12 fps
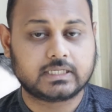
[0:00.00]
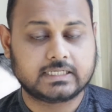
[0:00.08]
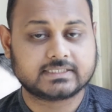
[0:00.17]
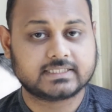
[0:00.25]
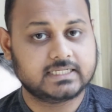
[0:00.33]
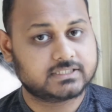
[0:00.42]
in a
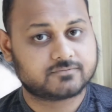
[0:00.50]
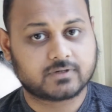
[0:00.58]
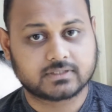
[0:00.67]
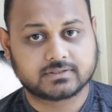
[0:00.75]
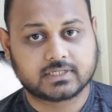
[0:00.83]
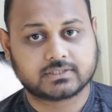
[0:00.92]
sales
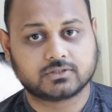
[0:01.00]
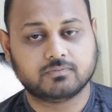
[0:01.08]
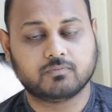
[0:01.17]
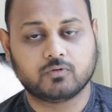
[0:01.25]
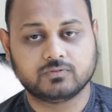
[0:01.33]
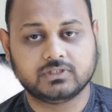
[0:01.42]
transaction
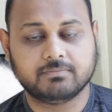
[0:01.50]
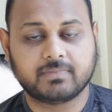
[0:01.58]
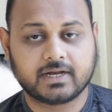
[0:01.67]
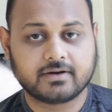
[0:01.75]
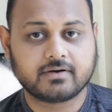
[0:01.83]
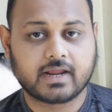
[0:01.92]
both the
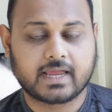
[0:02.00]
buyer